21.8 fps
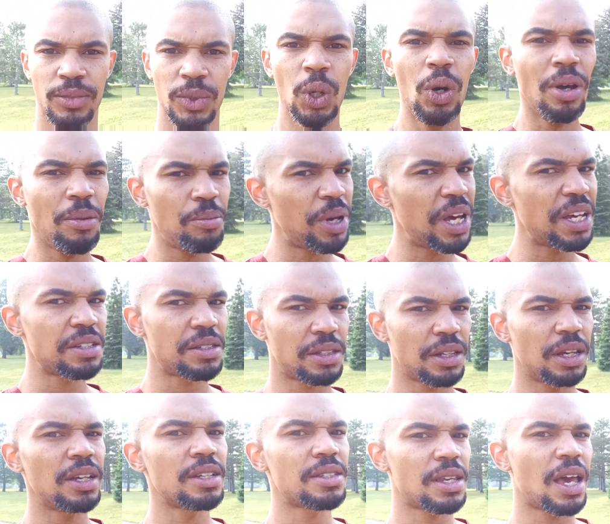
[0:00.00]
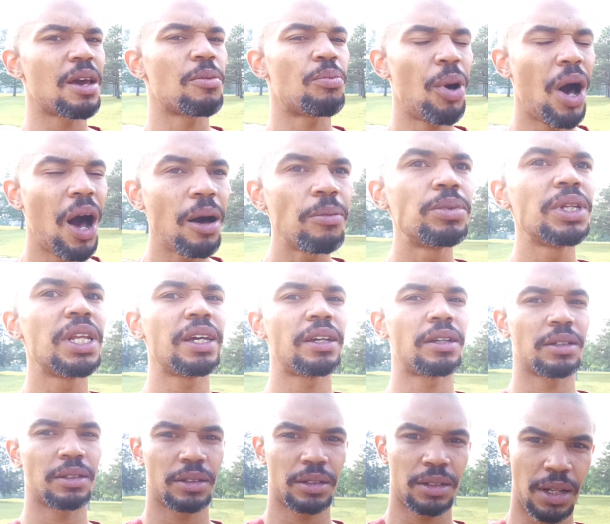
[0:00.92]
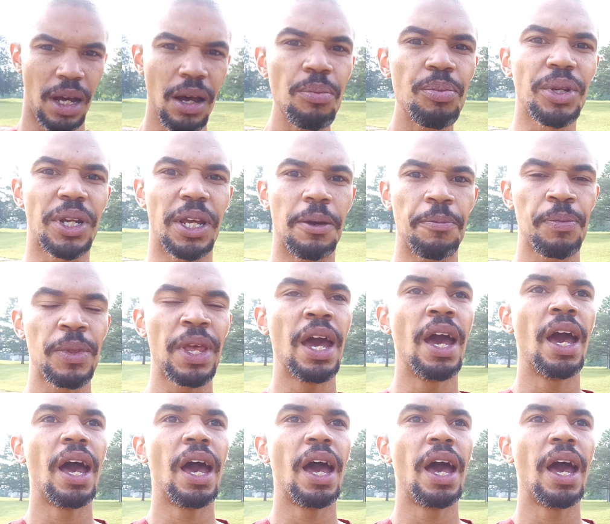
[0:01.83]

Coinbase is a public company.